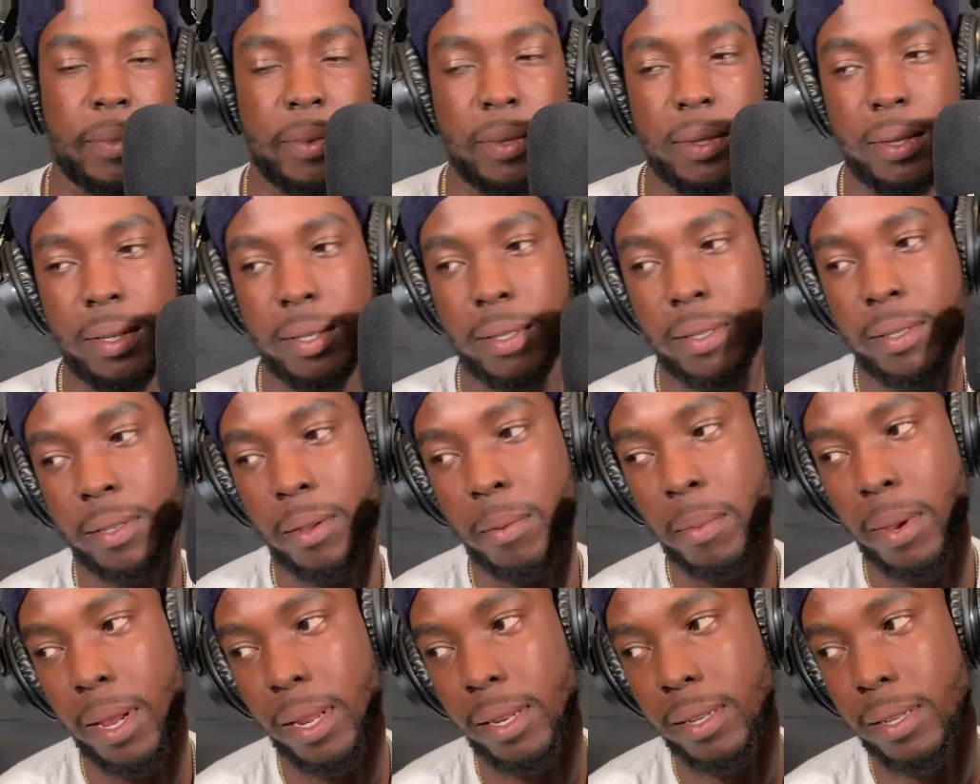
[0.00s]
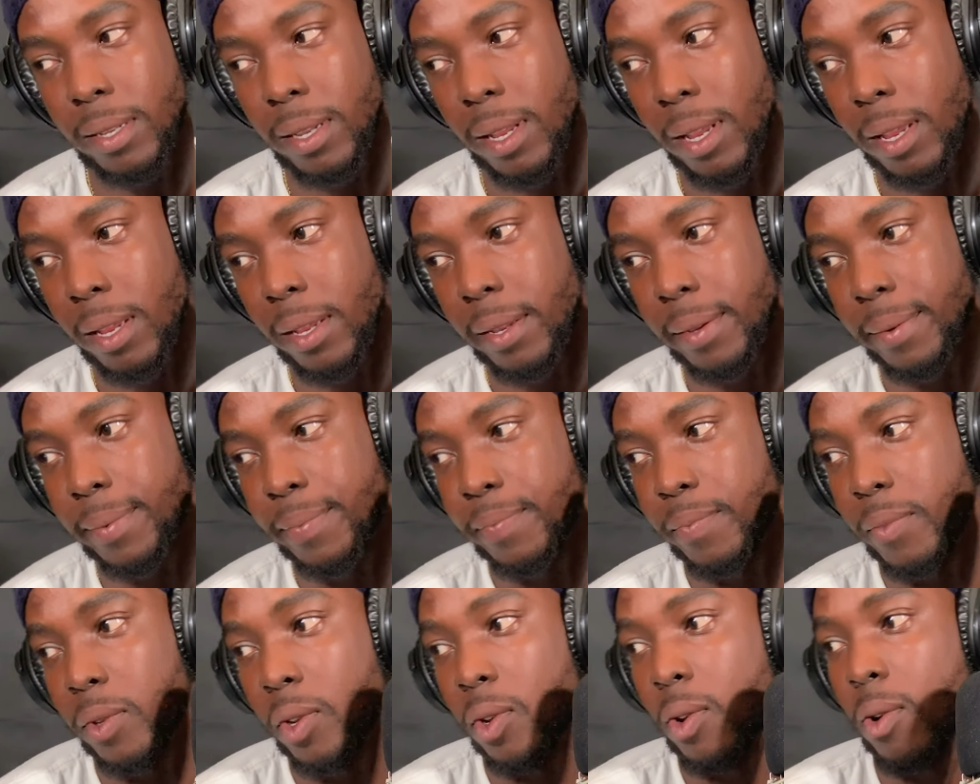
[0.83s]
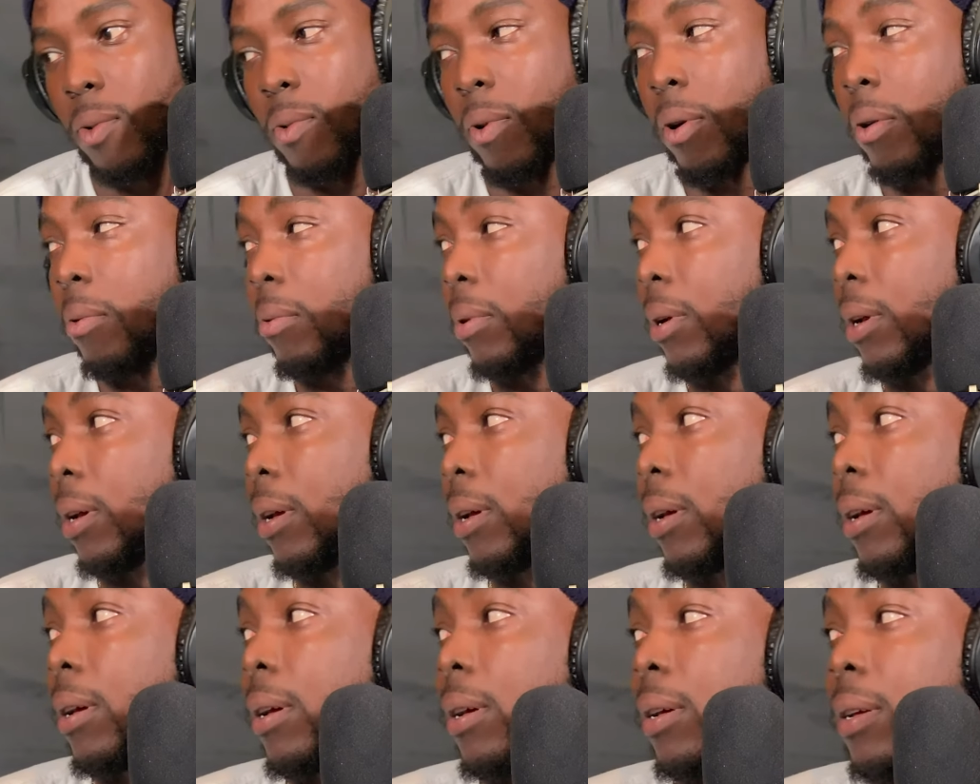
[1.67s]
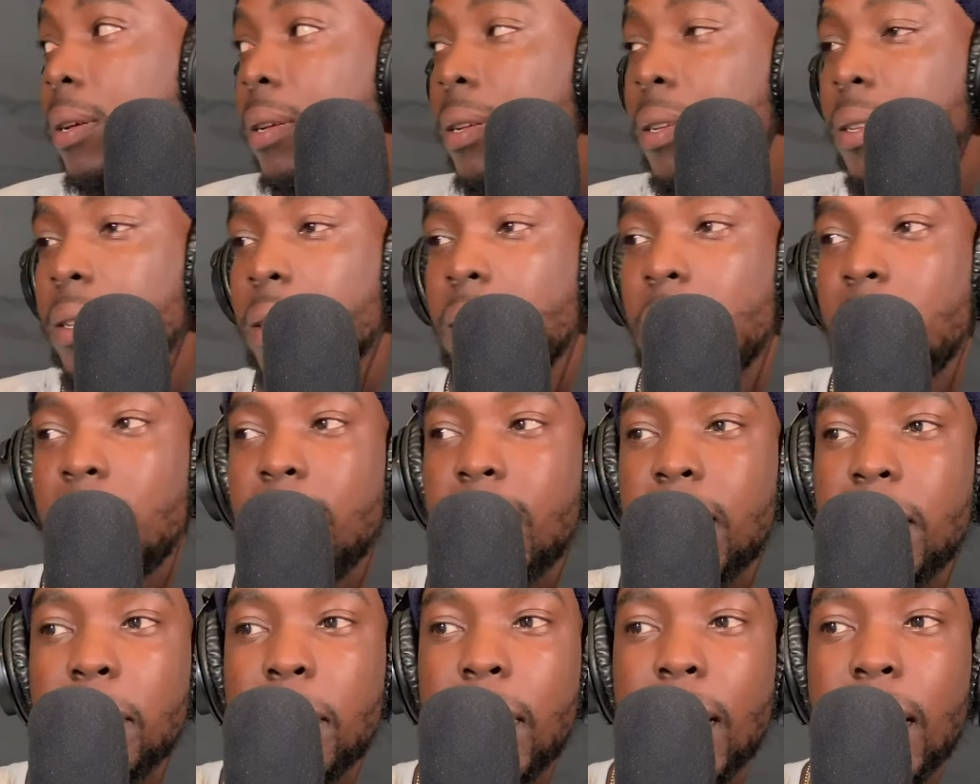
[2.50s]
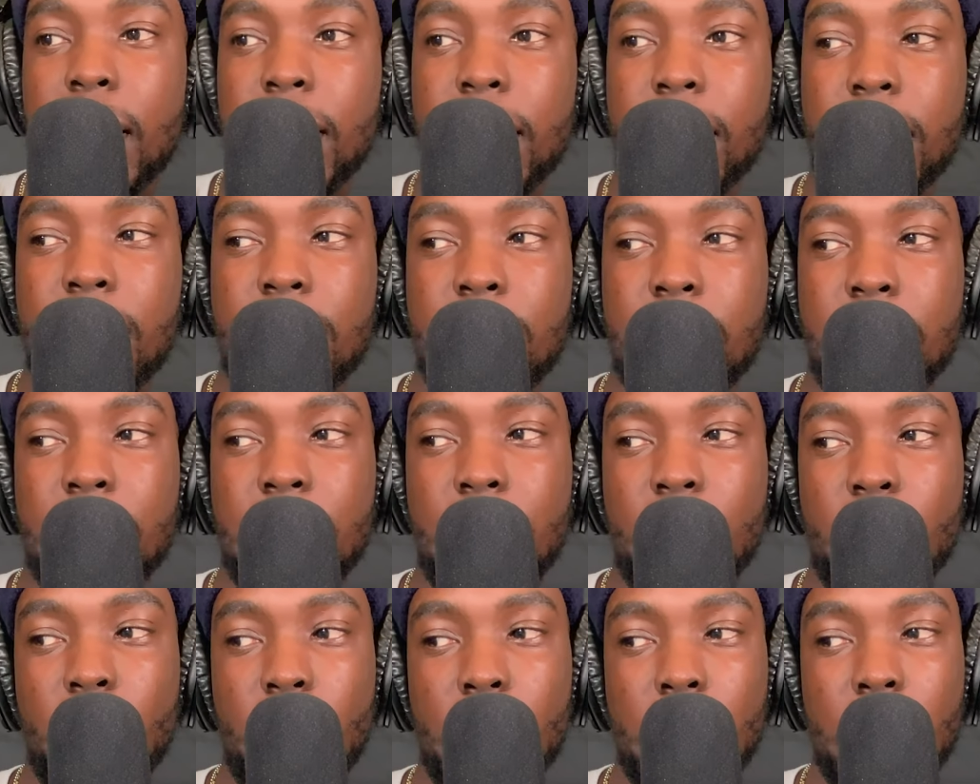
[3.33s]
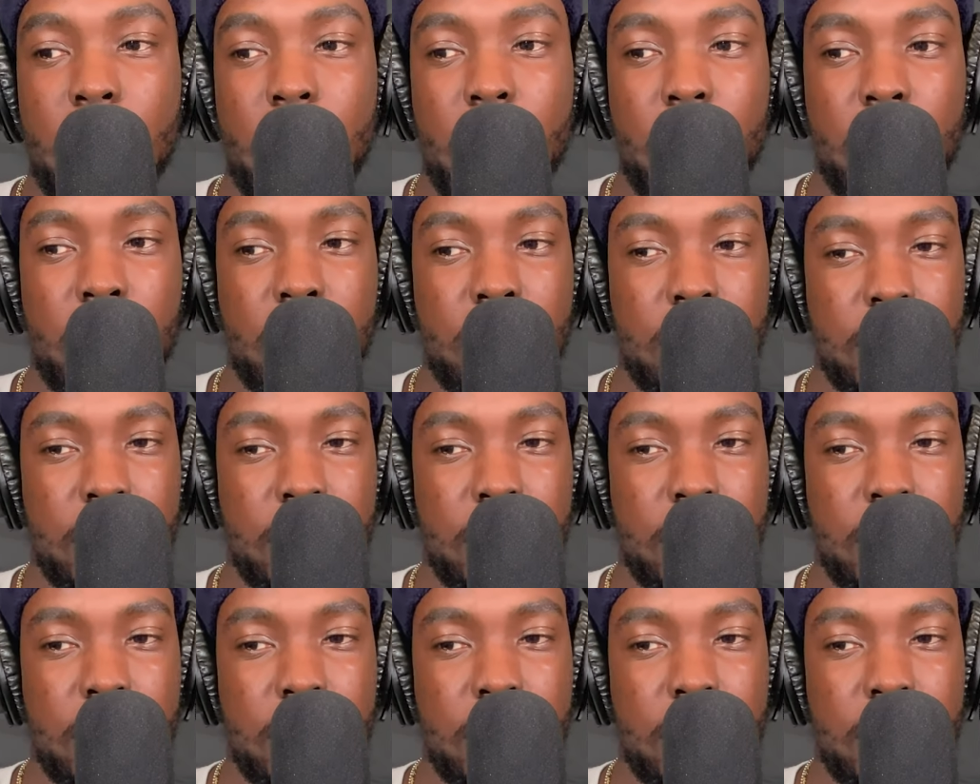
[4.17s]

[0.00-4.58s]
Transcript: Somebody say you can work with anybody in the world.